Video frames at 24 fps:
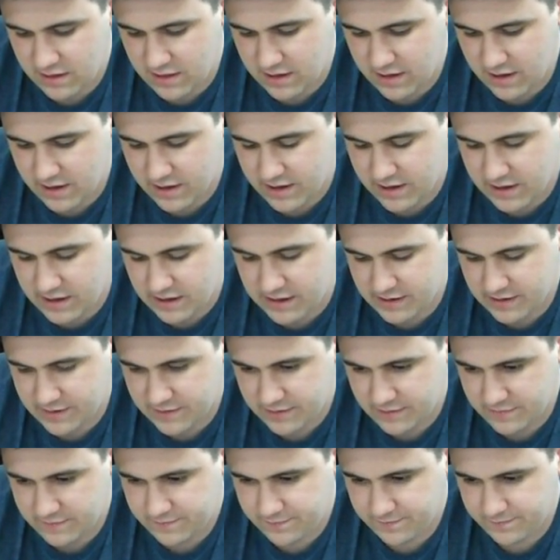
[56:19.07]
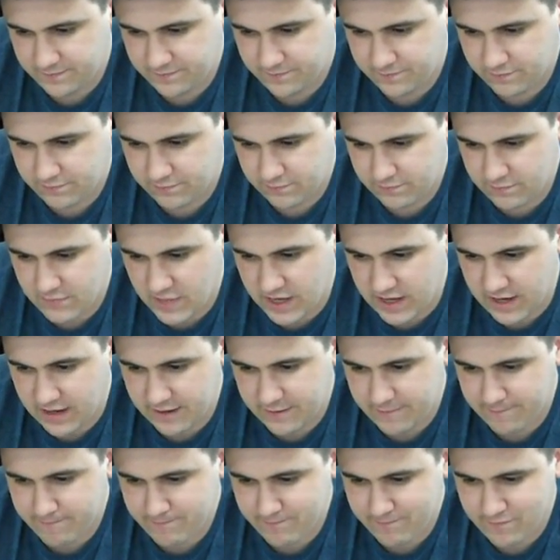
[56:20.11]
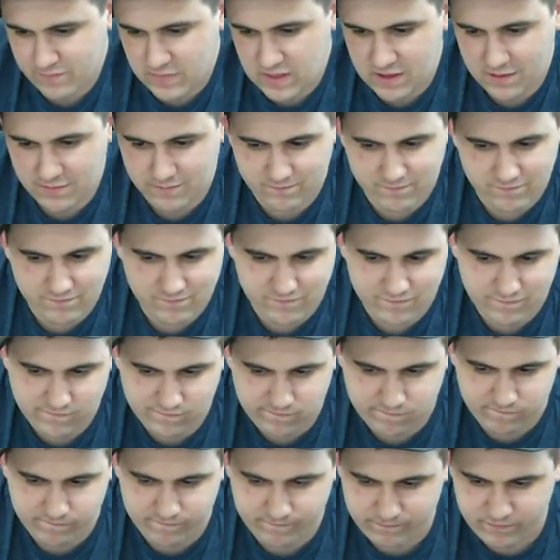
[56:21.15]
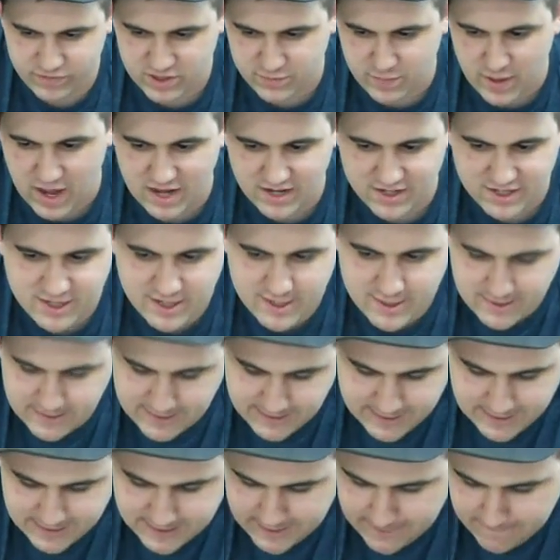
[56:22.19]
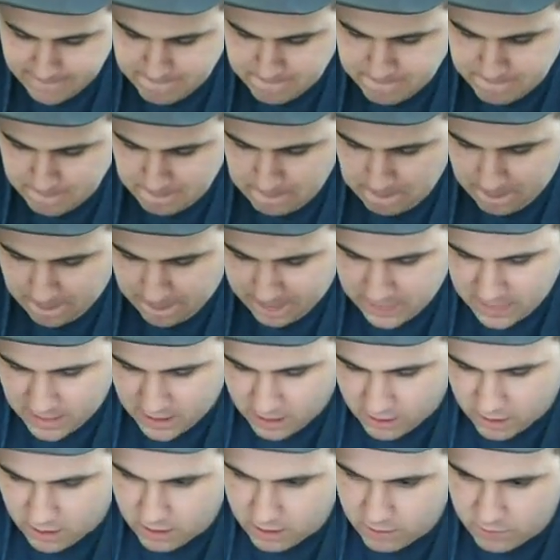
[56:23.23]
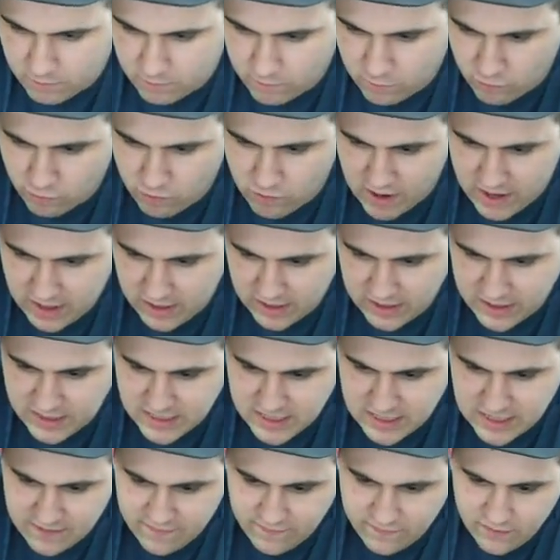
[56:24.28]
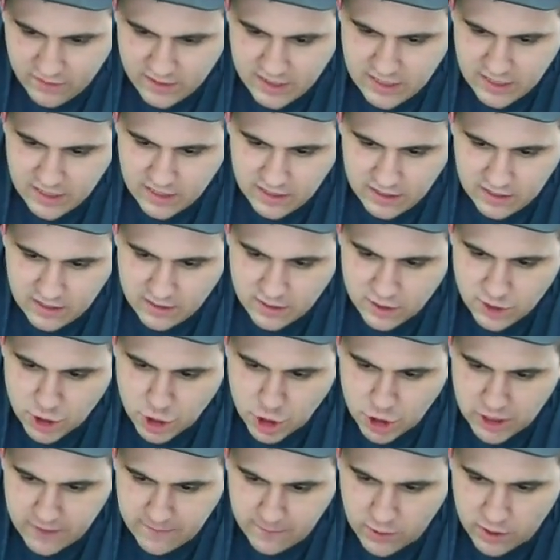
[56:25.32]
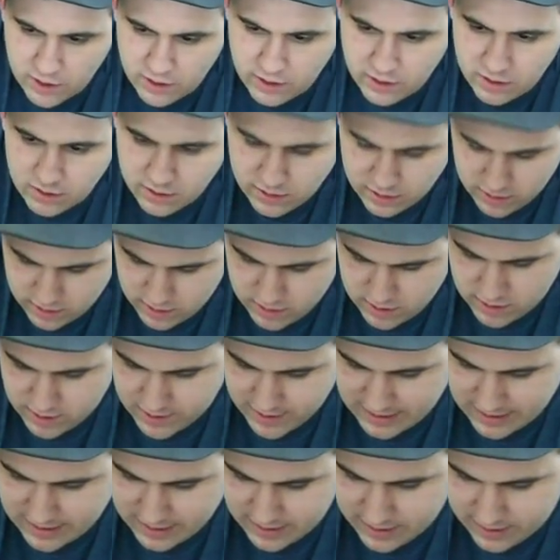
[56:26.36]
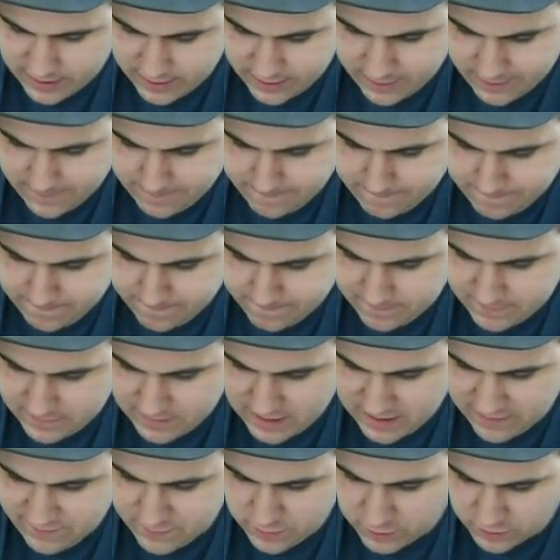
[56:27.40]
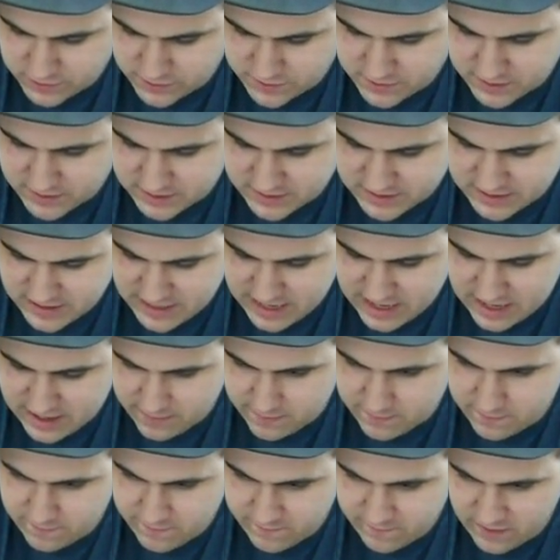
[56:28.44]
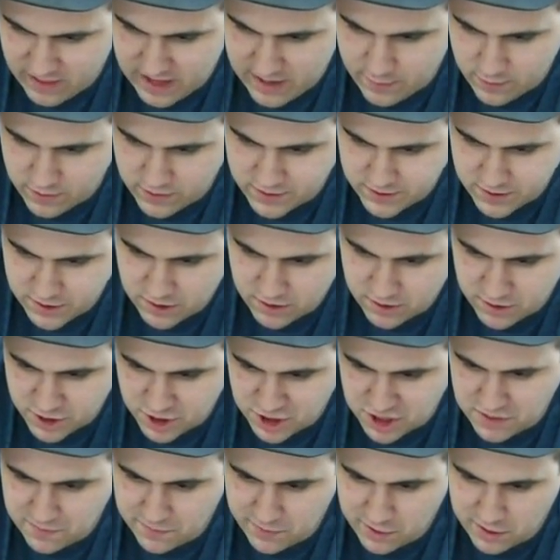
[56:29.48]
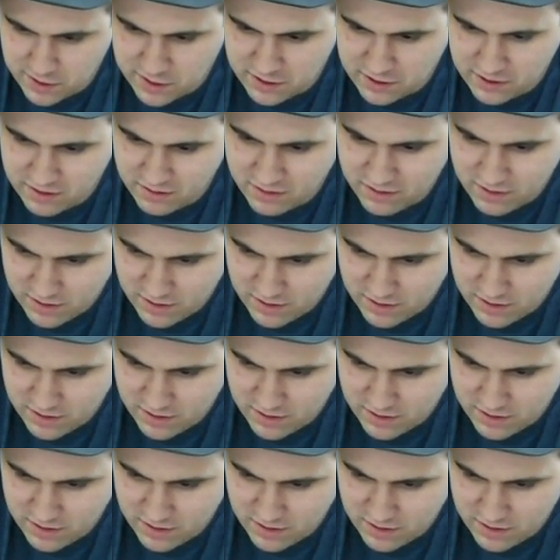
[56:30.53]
the like sponsons are relatively cheaper. Uh, heavy bolters are the same. Flamers are cheaper.